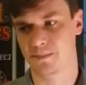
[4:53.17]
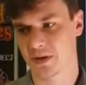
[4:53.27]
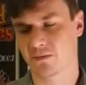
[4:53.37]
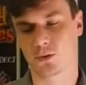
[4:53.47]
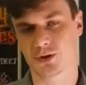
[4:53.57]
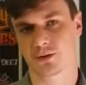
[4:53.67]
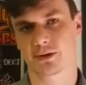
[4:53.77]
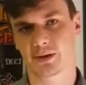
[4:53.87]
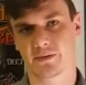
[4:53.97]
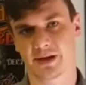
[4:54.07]
forge a
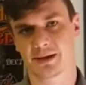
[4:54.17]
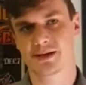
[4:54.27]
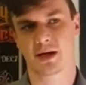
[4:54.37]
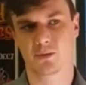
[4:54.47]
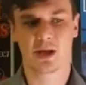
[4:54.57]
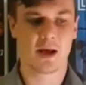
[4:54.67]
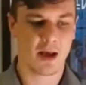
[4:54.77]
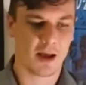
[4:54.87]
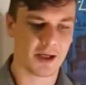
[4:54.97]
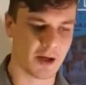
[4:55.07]
career within. So,
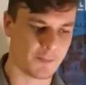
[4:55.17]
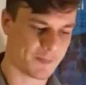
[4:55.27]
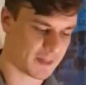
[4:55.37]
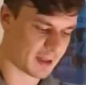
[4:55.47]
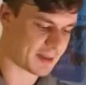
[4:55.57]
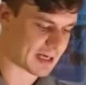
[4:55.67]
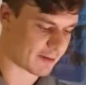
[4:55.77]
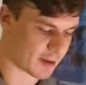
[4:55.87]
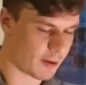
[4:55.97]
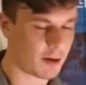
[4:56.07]
you know, there
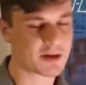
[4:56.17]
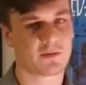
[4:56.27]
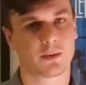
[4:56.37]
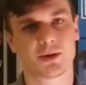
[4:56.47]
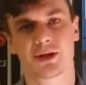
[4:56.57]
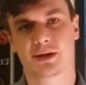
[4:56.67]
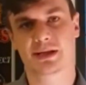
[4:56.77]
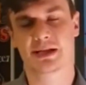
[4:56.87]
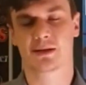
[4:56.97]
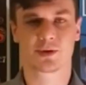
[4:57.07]
are lots of
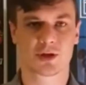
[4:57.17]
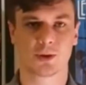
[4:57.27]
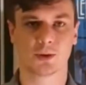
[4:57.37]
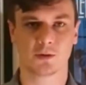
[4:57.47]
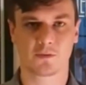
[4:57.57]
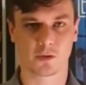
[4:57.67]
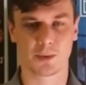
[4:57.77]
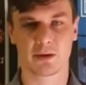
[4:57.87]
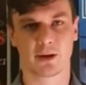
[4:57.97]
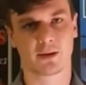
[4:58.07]
opportunities, I'm sure, from
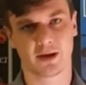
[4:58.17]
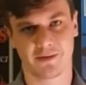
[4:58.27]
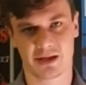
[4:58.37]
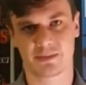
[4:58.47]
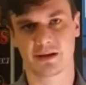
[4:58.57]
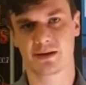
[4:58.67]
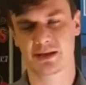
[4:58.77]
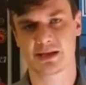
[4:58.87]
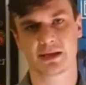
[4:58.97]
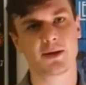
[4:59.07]
your own life
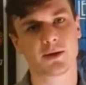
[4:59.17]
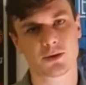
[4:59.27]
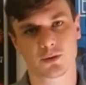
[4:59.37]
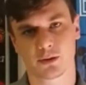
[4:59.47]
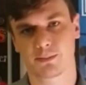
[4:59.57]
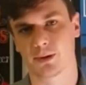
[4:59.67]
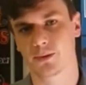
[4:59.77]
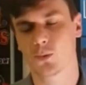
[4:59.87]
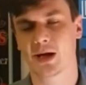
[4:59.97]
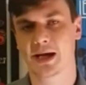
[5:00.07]
experiences that you can draw upon
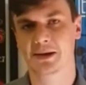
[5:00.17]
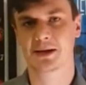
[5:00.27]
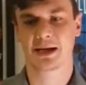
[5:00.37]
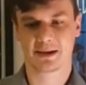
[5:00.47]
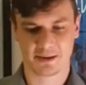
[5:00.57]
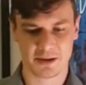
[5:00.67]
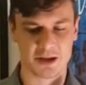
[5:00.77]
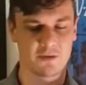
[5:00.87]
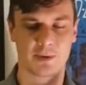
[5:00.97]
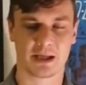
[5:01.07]
where
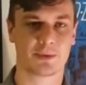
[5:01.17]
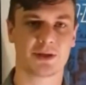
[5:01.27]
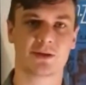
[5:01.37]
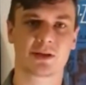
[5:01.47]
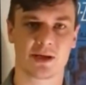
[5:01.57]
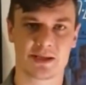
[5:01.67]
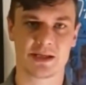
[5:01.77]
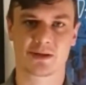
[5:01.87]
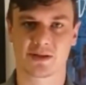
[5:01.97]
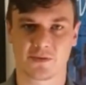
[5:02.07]
you've been able to utilise these
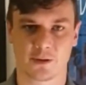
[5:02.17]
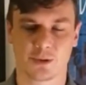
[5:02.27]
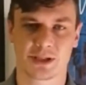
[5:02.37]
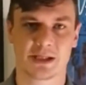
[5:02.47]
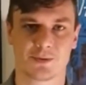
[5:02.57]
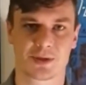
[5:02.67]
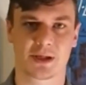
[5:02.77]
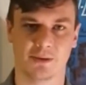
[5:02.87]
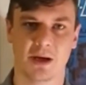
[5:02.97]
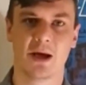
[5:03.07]
transferable skills.
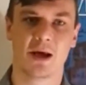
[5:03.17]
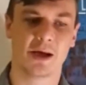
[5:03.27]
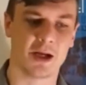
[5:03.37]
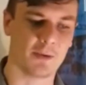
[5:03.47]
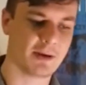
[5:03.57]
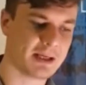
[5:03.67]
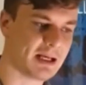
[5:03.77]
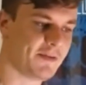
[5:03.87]
So, if you